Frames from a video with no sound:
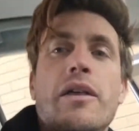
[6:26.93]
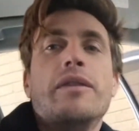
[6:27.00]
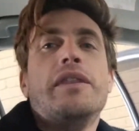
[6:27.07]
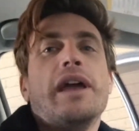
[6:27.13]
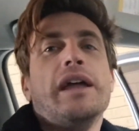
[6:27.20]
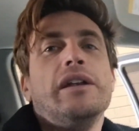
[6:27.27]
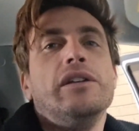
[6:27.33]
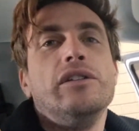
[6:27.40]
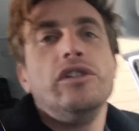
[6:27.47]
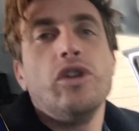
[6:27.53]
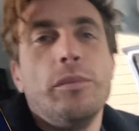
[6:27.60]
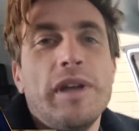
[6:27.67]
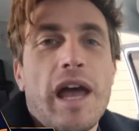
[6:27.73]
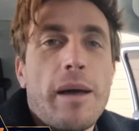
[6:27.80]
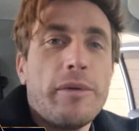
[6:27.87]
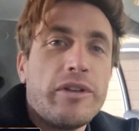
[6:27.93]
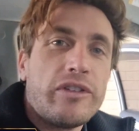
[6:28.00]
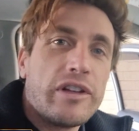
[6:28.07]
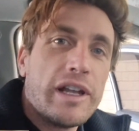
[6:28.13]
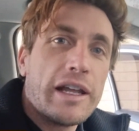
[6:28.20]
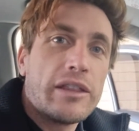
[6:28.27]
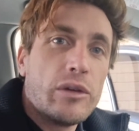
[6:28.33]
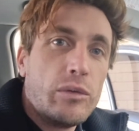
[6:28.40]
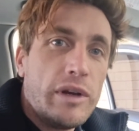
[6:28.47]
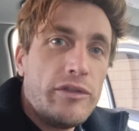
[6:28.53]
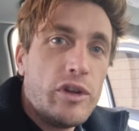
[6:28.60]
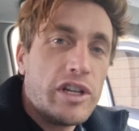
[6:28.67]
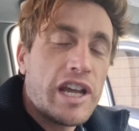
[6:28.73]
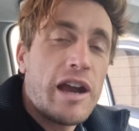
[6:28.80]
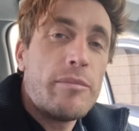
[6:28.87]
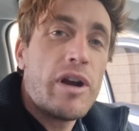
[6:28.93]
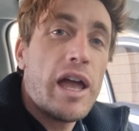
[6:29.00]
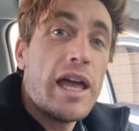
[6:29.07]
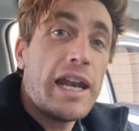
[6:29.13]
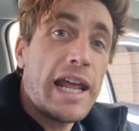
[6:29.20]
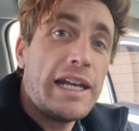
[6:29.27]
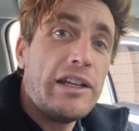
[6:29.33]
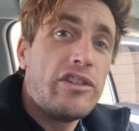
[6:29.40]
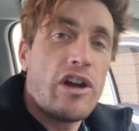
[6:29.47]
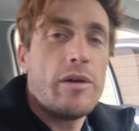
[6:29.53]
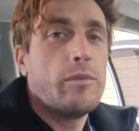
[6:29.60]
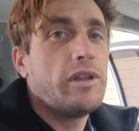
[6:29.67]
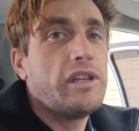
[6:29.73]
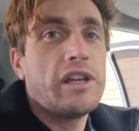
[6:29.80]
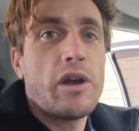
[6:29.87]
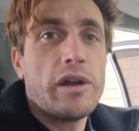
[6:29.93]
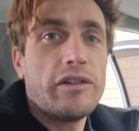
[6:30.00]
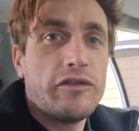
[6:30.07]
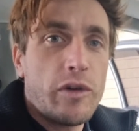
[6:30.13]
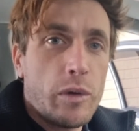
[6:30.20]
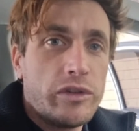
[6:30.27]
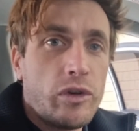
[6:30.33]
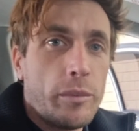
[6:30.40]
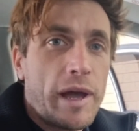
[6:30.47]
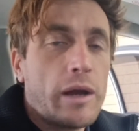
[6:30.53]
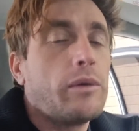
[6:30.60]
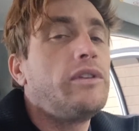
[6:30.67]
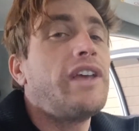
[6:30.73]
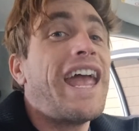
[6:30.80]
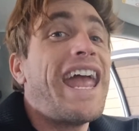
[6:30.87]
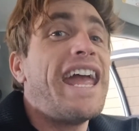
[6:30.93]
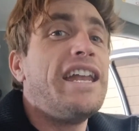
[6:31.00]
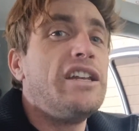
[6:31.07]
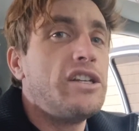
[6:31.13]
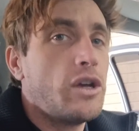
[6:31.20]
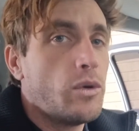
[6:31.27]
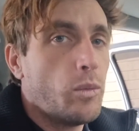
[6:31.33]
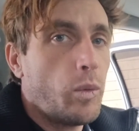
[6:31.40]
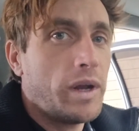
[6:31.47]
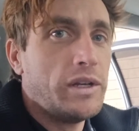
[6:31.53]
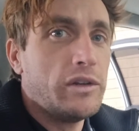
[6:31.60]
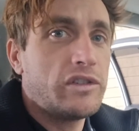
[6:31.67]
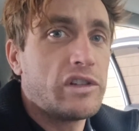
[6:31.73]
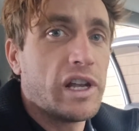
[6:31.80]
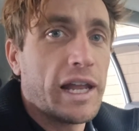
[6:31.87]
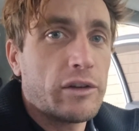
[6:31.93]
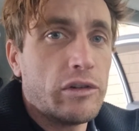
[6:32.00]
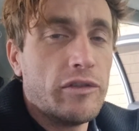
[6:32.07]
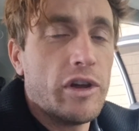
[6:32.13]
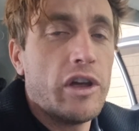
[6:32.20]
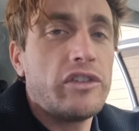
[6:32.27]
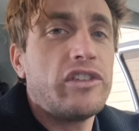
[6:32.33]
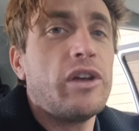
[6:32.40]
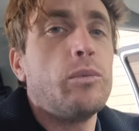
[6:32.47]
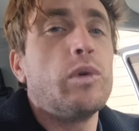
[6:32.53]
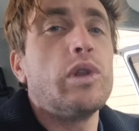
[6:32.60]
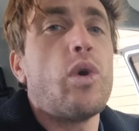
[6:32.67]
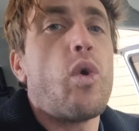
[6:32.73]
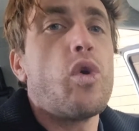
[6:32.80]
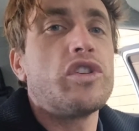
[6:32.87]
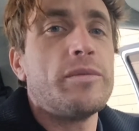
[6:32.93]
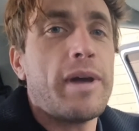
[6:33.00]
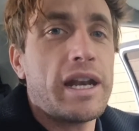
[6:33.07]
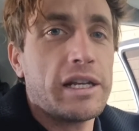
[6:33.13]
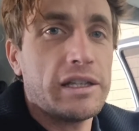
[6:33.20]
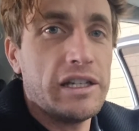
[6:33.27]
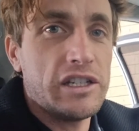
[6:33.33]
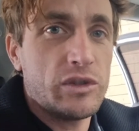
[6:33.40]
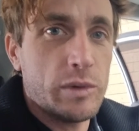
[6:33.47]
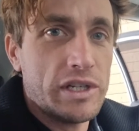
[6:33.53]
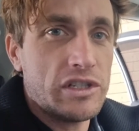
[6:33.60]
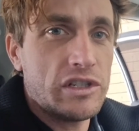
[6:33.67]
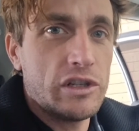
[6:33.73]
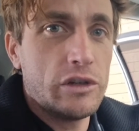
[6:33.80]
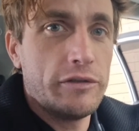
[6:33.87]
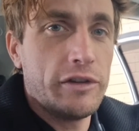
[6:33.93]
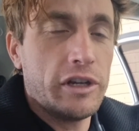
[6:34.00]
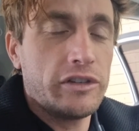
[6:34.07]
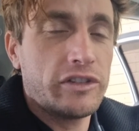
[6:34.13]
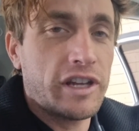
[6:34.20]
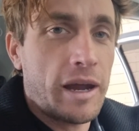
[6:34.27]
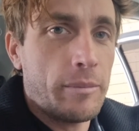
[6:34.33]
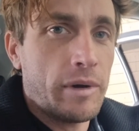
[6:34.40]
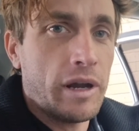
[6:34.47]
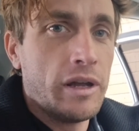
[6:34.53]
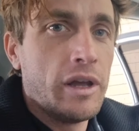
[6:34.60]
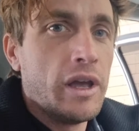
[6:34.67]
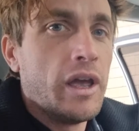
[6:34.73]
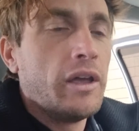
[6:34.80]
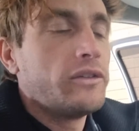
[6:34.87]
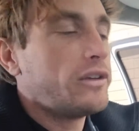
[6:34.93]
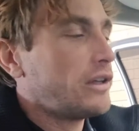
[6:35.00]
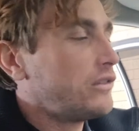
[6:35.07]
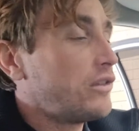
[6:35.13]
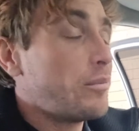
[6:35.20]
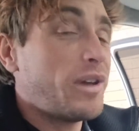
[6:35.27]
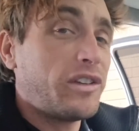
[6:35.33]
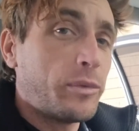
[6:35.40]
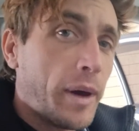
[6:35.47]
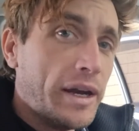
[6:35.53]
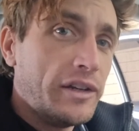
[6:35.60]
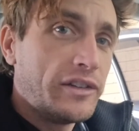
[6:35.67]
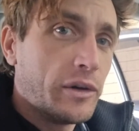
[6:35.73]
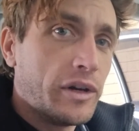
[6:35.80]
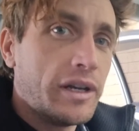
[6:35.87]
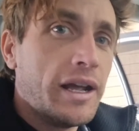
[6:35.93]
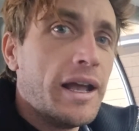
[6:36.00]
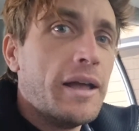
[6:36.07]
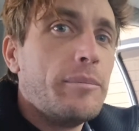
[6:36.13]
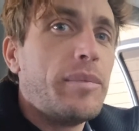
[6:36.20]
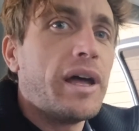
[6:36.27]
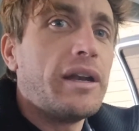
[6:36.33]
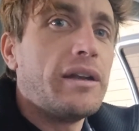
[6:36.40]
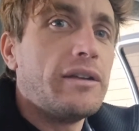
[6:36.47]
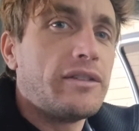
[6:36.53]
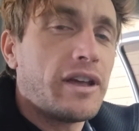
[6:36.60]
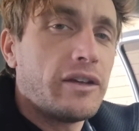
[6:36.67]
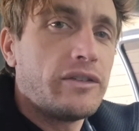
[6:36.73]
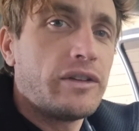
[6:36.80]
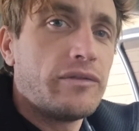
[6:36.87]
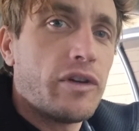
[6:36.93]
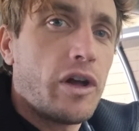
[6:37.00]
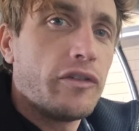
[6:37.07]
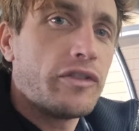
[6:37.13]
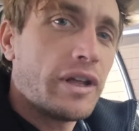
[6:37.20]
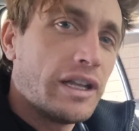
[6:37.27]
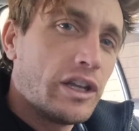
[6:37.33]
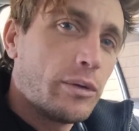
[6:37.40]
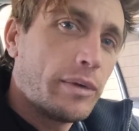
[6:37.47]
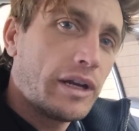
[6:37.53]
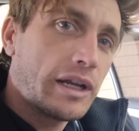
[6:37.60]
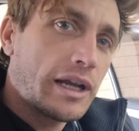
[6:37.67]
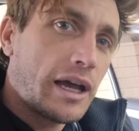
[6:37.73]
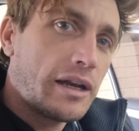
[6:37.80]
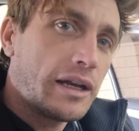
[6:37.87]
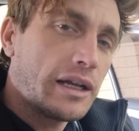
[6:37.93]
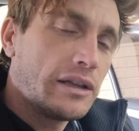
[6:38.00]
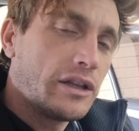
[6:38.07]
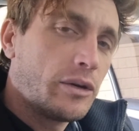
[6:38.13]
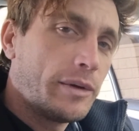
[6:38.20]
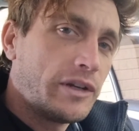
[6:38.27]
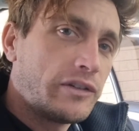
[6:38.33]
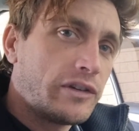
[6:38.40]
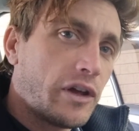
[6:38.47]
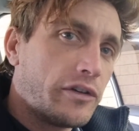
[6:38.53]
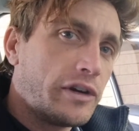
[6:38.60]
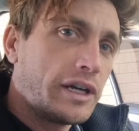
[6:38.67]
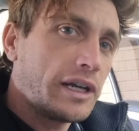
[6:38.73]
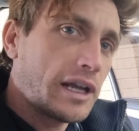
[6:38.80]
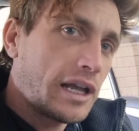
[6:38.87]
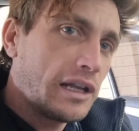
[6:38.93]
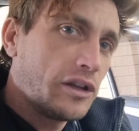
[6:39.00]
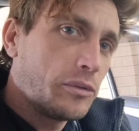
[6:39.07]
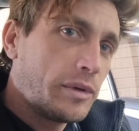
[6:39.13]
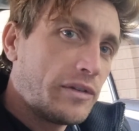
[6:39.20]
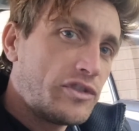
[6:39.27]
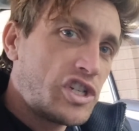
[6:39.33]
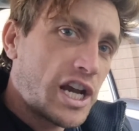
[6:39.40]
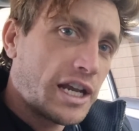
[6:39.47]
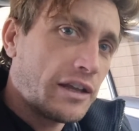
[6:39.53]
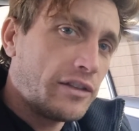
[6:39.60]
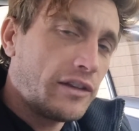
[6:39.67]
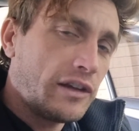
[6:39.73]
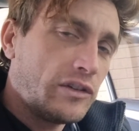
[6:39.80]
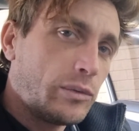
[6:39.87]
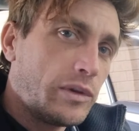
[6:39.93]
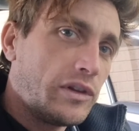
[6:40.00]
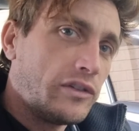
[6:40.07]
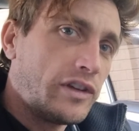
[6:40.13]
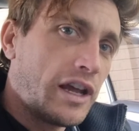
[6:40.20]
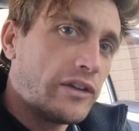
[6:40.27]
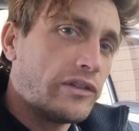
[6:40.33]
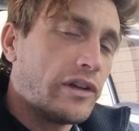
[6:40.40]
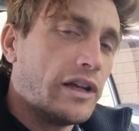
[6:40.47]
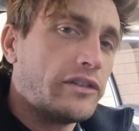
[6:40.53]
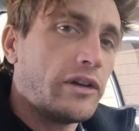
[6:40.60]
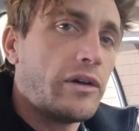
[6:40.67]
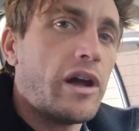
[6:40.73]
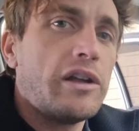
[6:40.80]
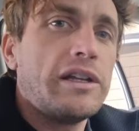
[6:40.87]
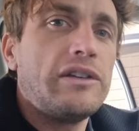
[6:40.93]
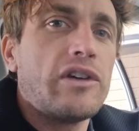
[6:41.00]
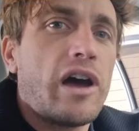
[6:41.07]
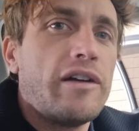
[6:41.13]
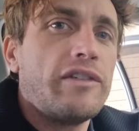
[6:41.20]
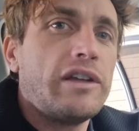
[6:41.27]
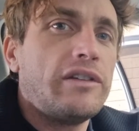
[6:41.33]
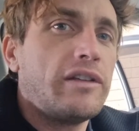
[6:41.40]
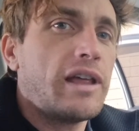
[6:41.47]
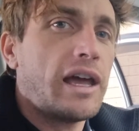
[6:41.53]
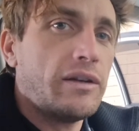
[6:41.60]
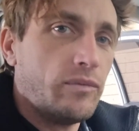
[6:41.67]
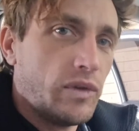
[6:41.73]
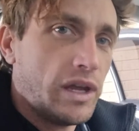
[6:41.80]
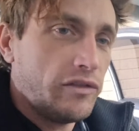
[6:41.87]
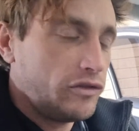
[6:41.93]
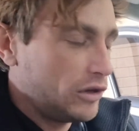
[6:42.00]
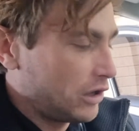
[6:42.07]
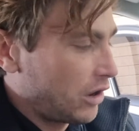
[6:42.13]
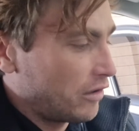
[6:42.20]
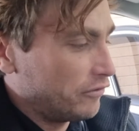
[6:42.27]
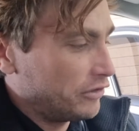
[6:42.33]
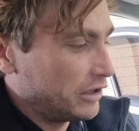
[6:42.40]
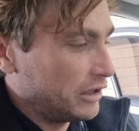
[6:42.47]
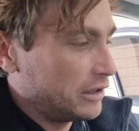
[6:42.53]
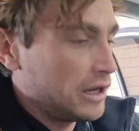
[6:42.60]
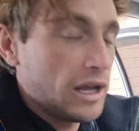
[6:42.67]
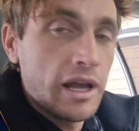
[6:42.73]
then you'll be able to select the rear view camera at any time, whether you're going forwards or backwards, and when you select reverse, it will automatically switch to the reverse camera. So that's the best way to do it, but it does involve a little bit of cutting, a little bit of soldering, and a little bit of checking things with your test light. So only dive into that if you're confident.